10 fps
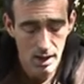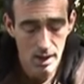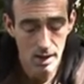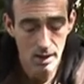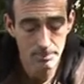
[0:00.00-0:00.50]

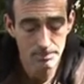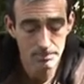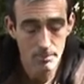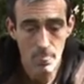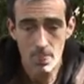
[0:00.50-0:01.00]
And
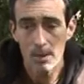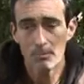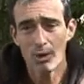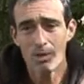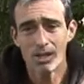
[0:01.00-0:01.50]

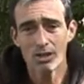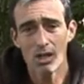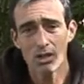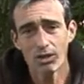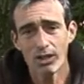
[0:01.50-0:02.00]
pretty much
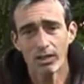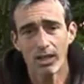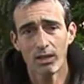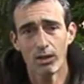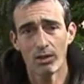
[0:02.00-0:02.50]
last year I've
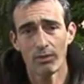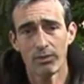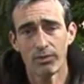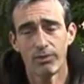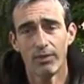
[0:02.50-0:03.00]
done a lot of
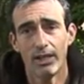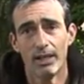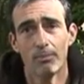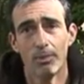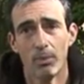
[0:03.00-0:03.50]

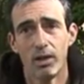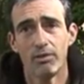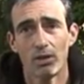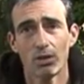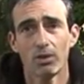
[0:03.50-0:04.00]
flitting, but
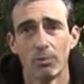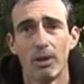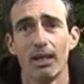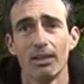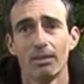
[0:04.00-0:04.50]
wherever I took the
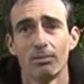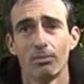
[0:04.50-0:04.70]
bait,